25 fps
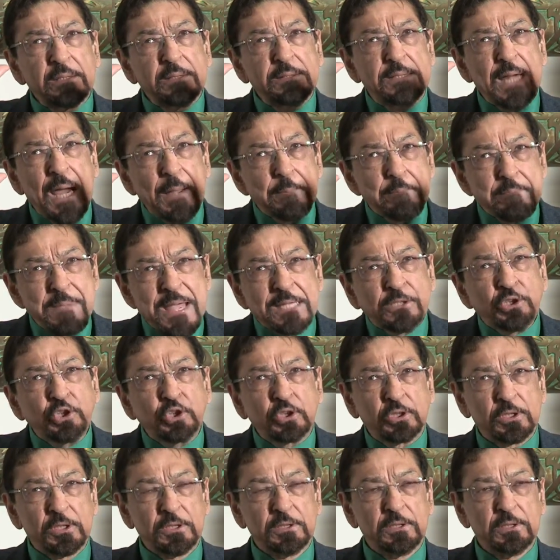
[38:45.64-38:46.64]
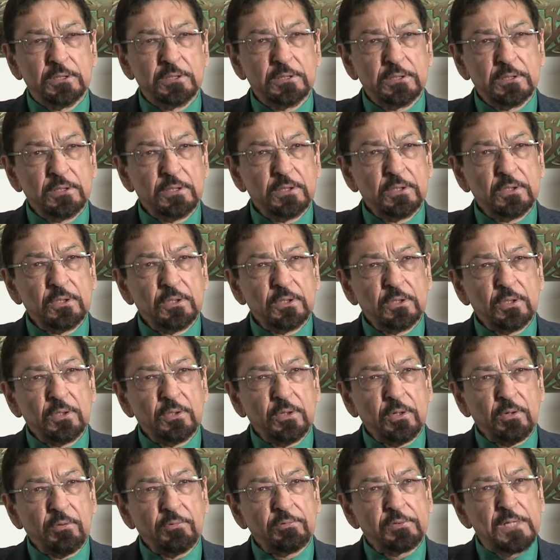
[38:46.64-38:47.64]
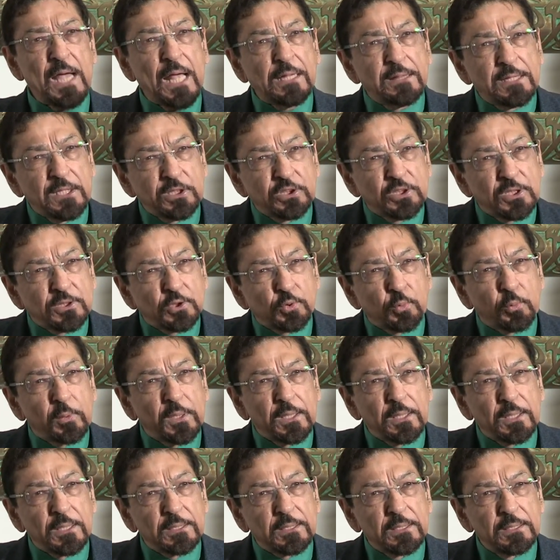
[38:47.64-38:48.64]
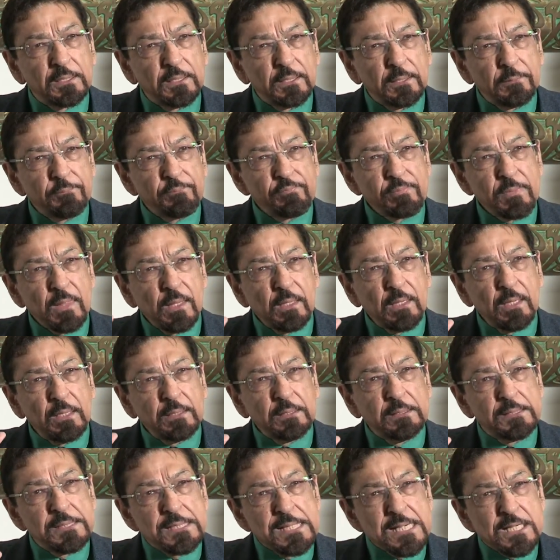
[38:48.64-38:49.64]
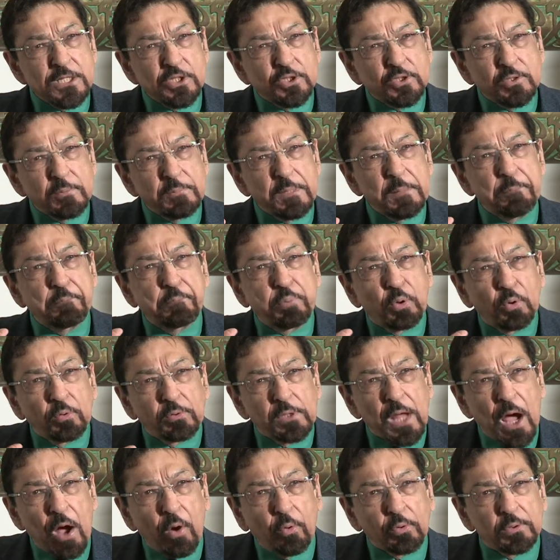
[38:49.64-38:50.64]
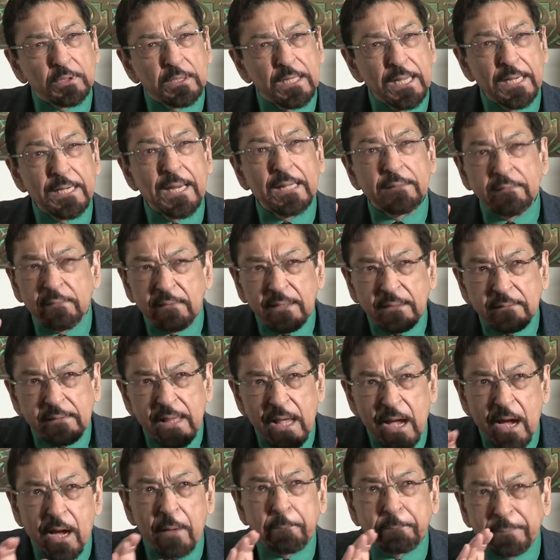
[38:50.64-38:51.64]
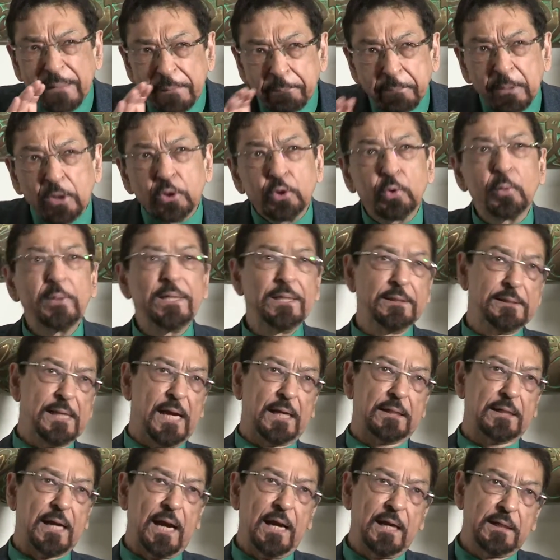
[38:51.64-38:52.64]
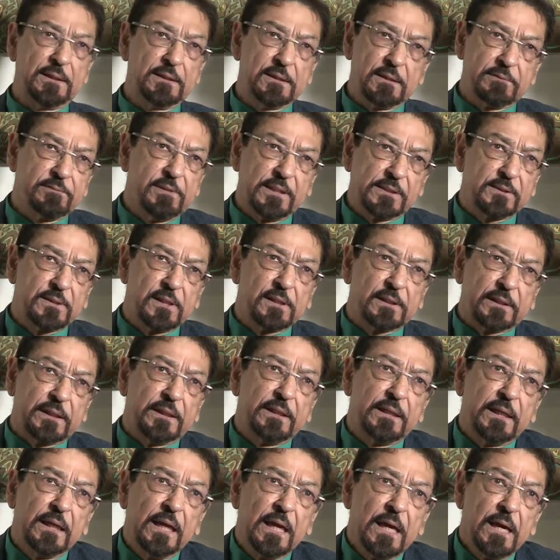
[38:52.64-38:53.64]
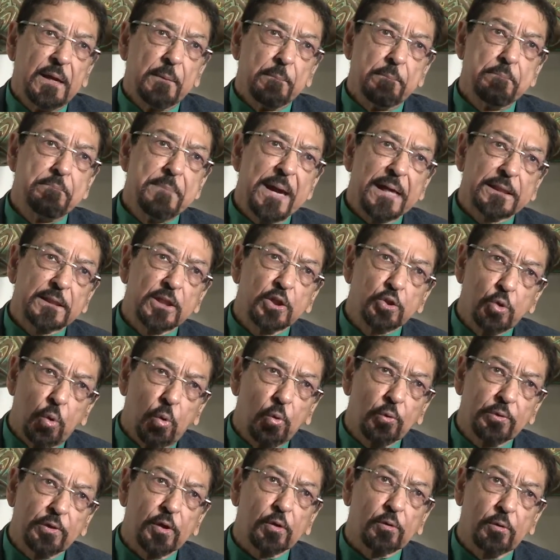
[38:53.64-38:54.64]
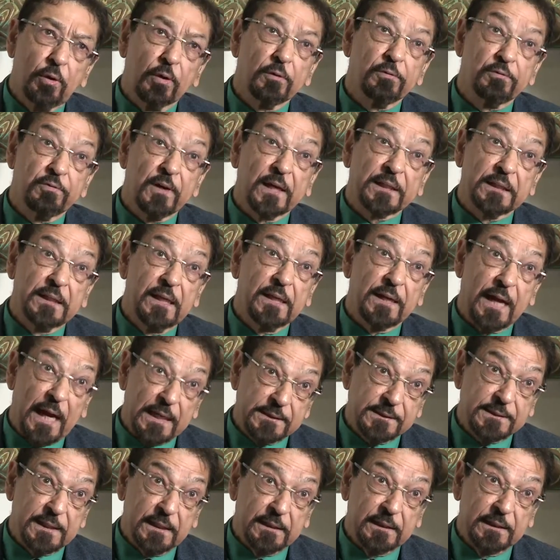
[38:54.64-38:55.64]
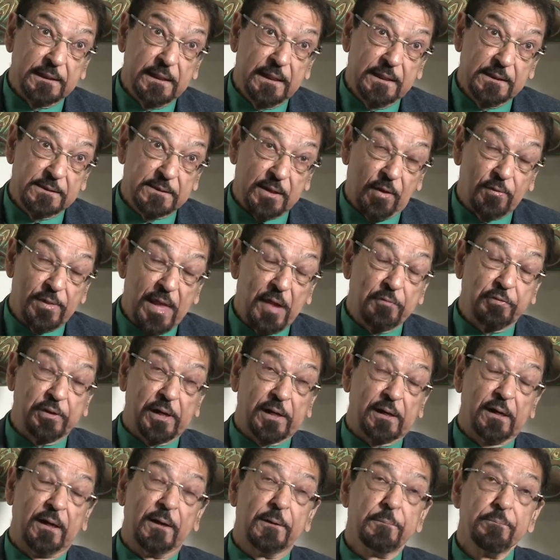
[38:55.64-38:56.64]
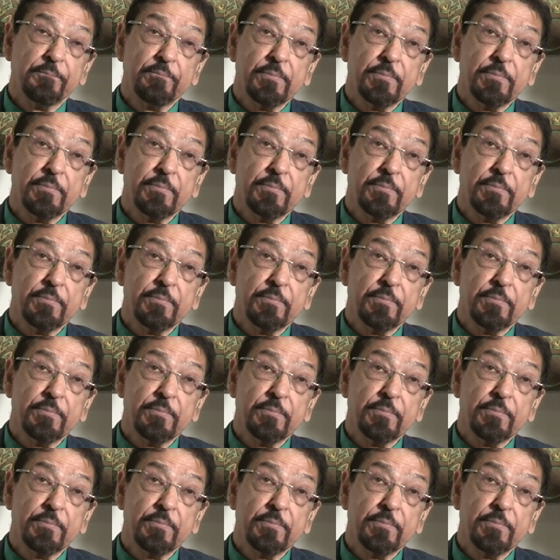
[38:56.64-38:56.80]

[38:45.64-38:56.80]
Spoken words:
dimension of Gandhiji's work needs to be pulled out. And I think there are people doing that. I recently met an author called Fakir Hassan in South Africa,